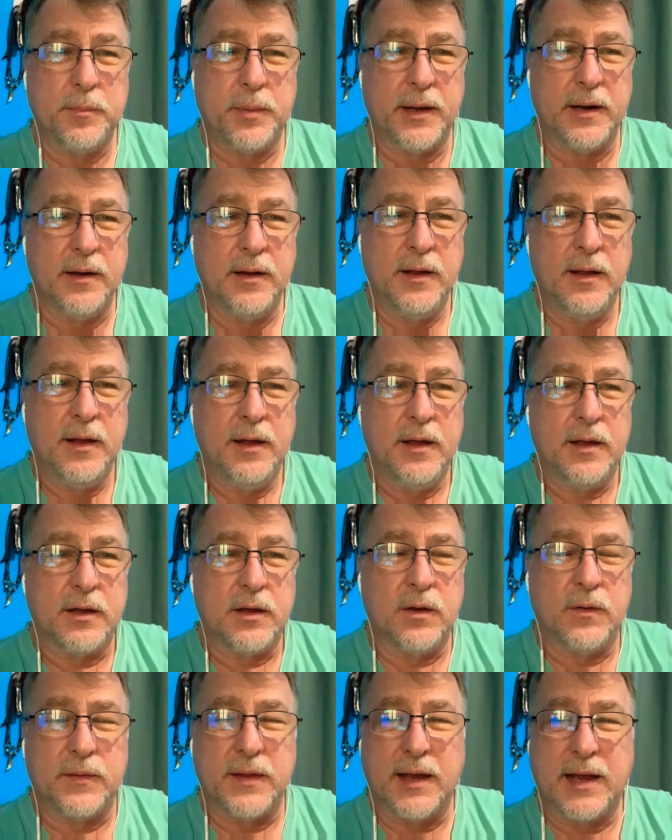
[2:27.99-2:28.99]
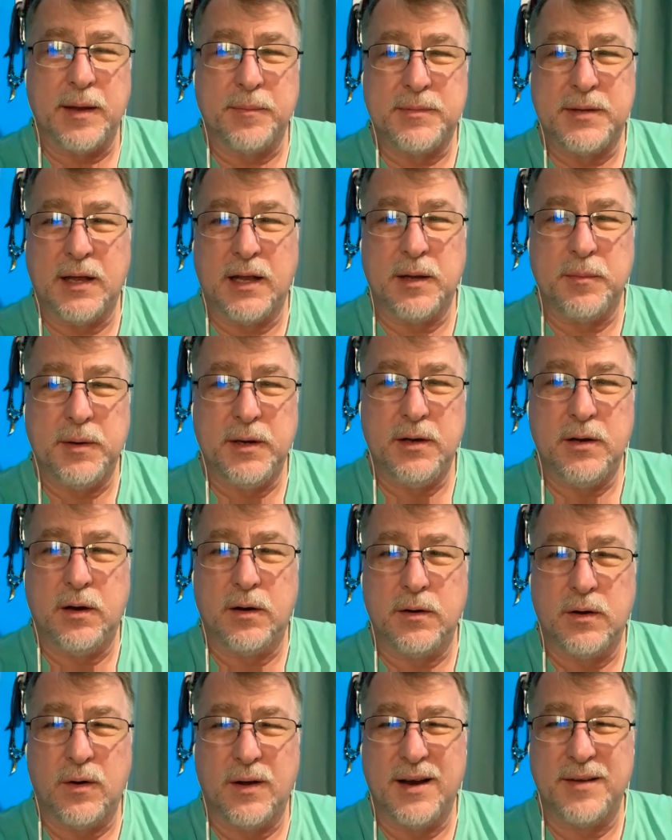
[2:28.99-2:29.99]
But they kept telling me no,
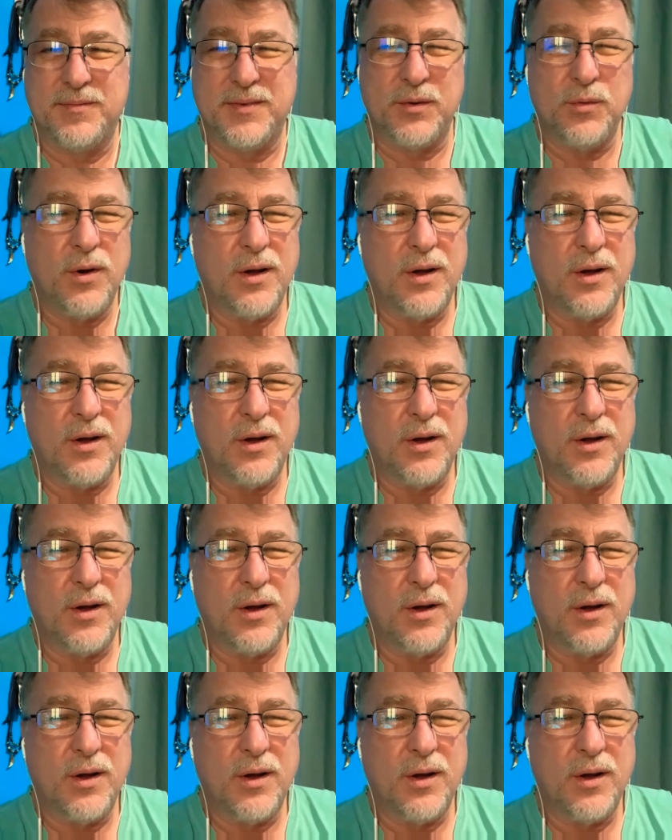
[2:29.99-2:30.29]
and I figured,